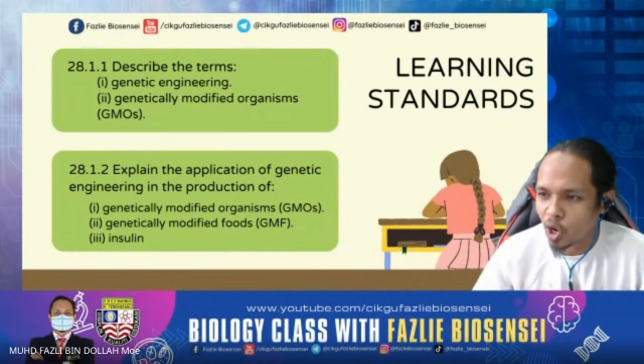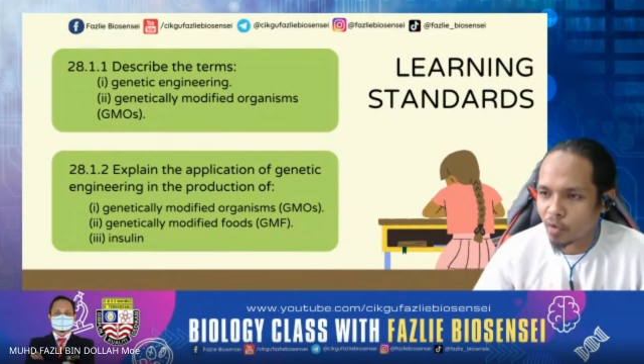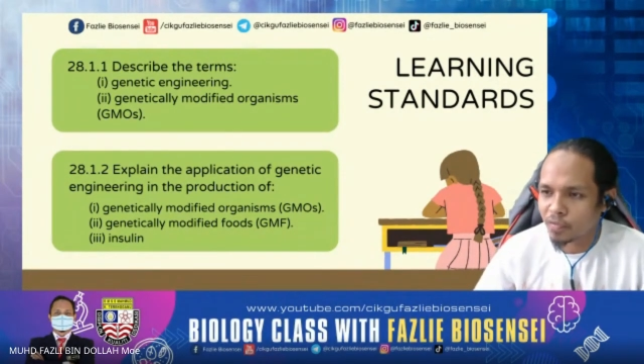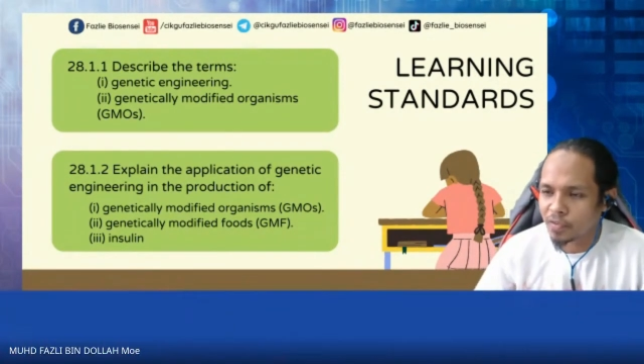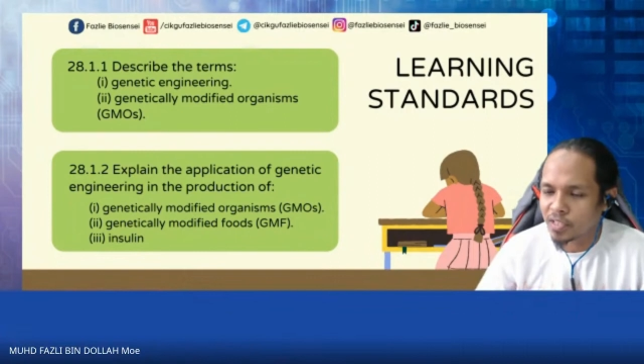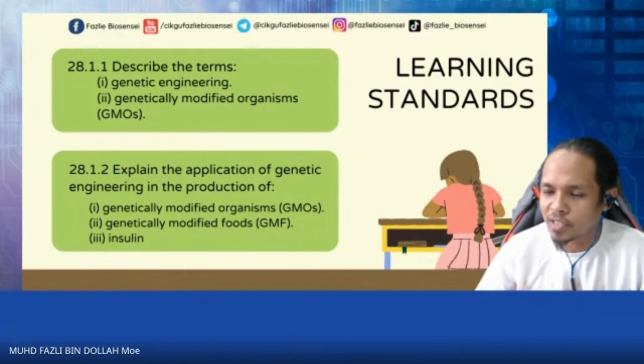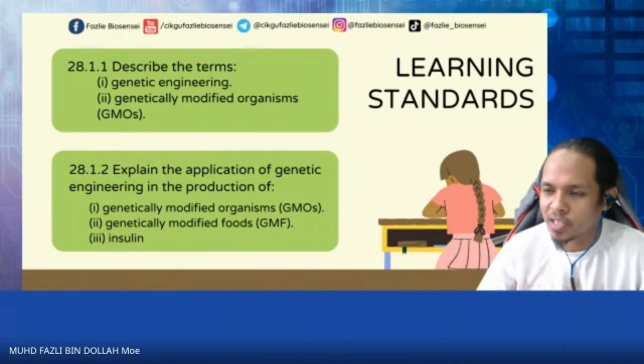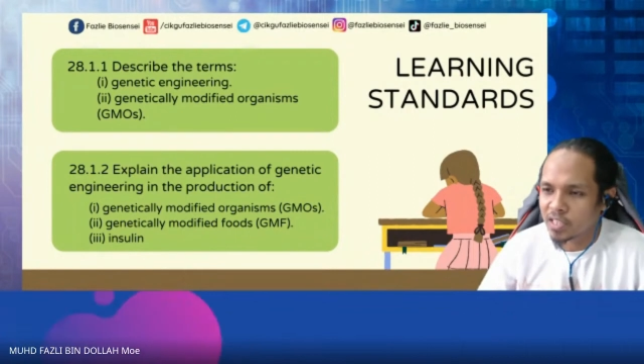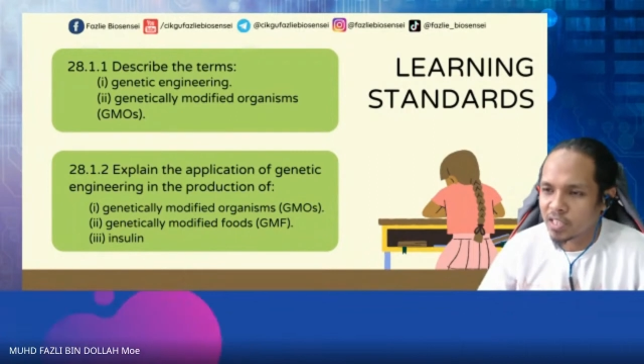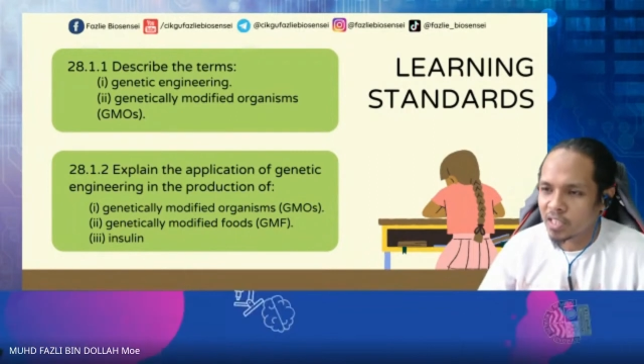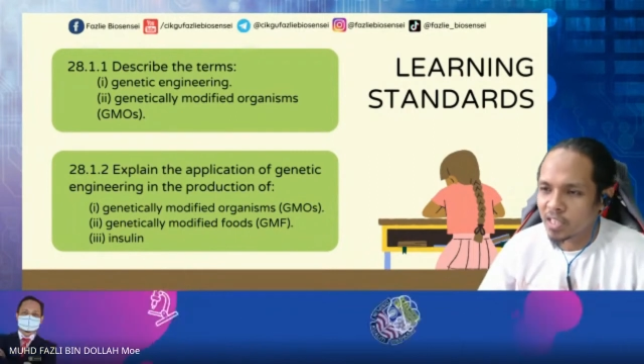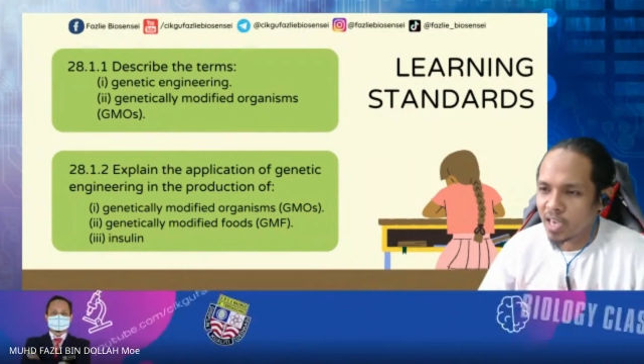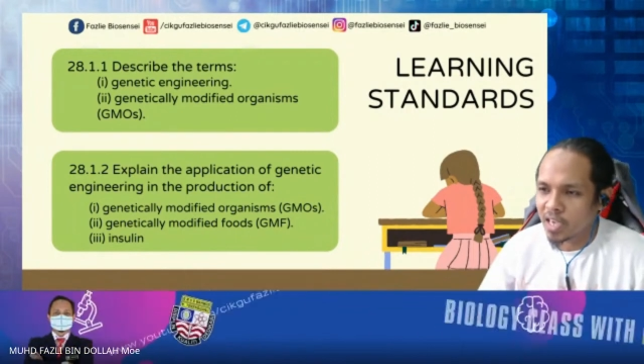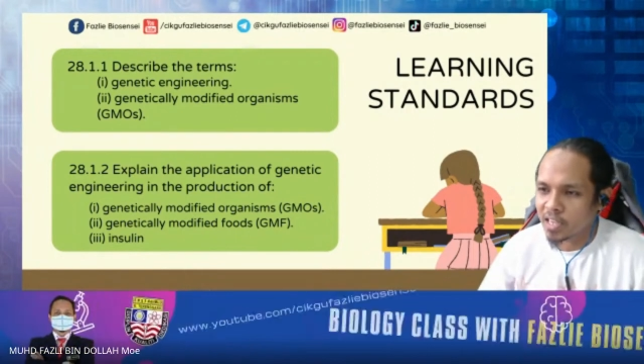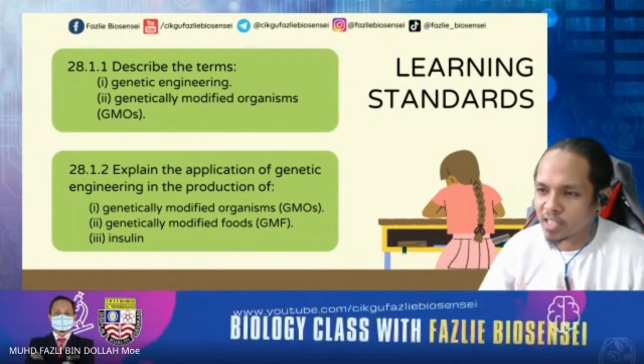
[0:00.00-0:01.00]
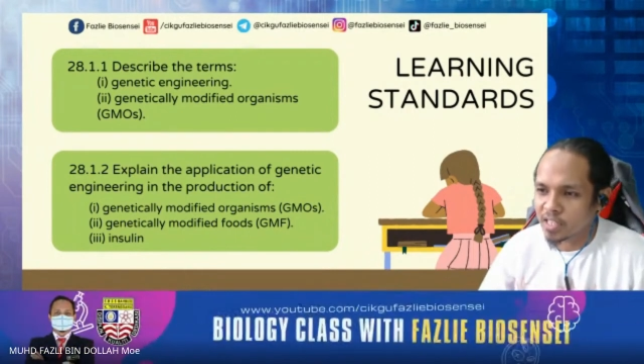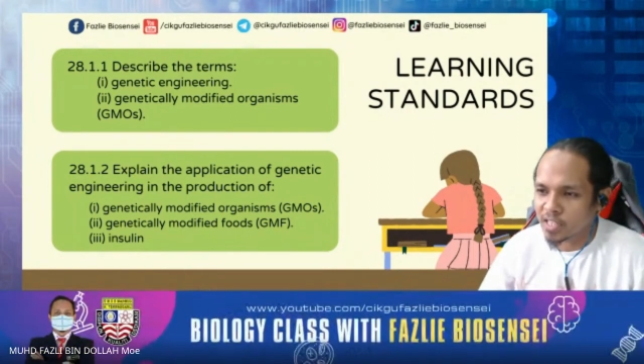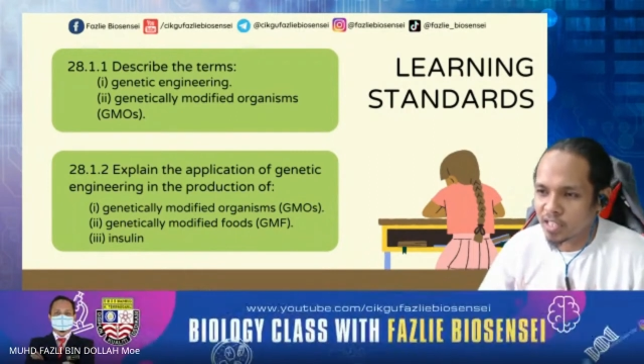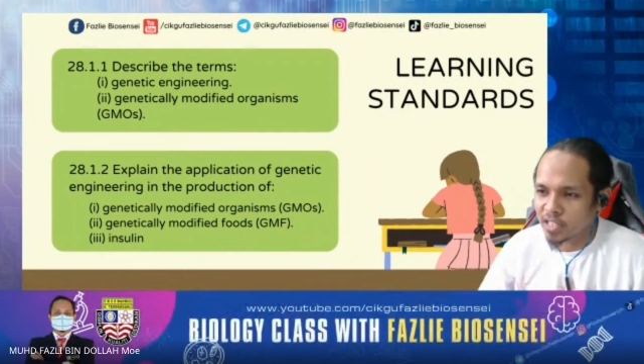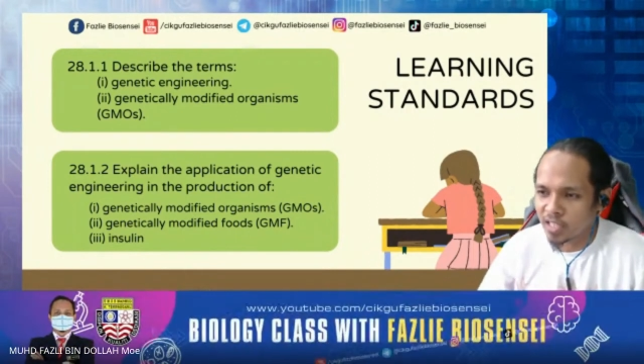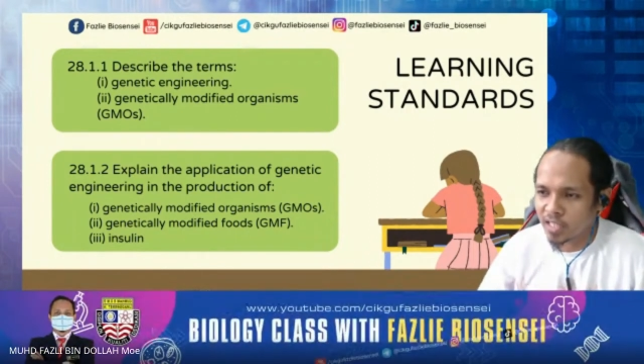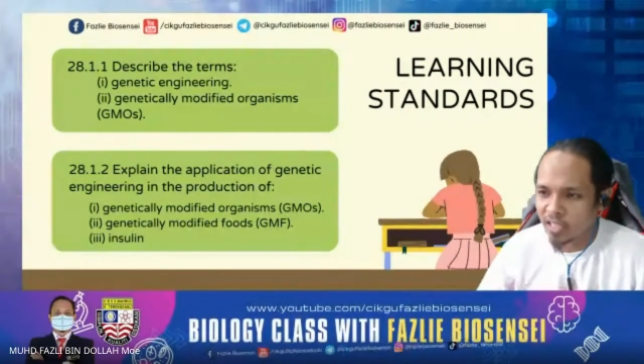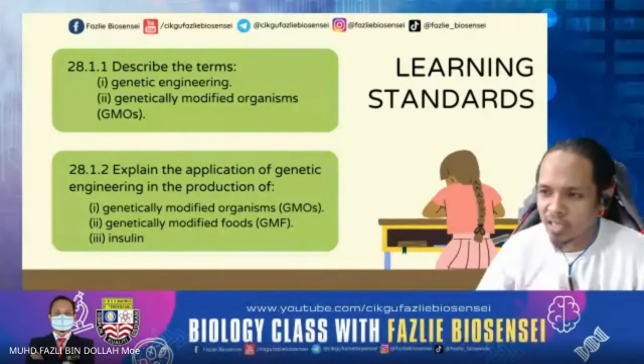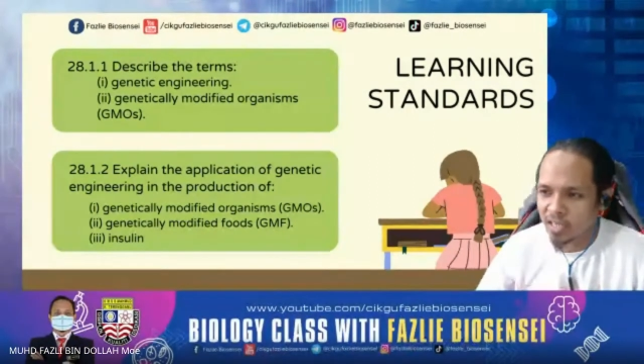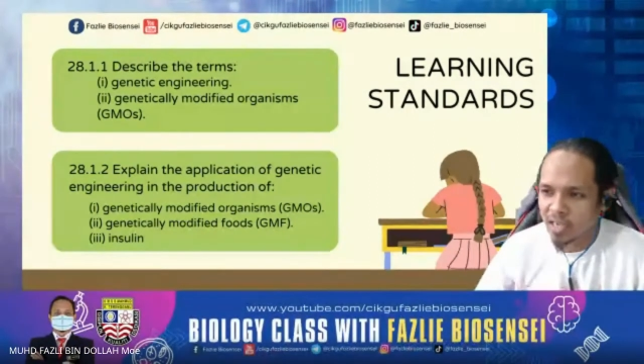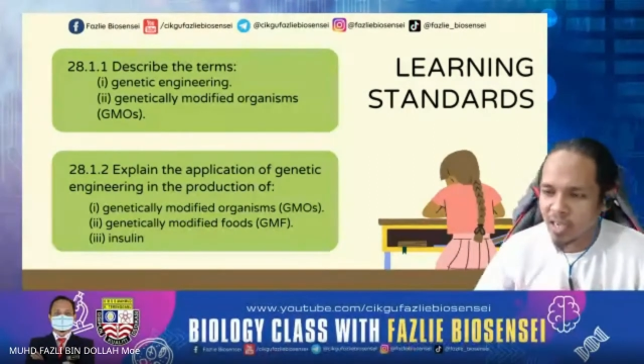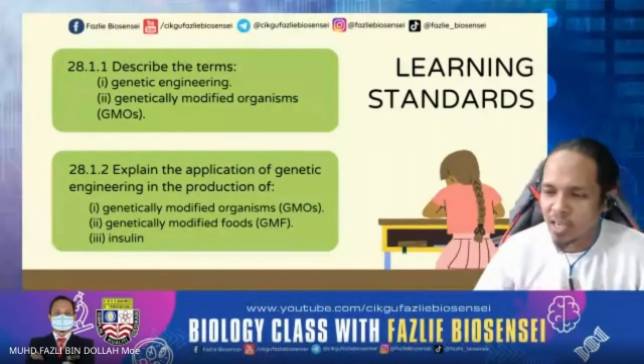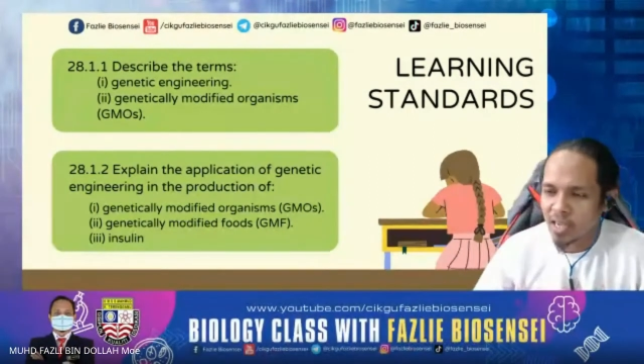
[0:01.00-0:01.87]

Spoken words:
of genetic engineering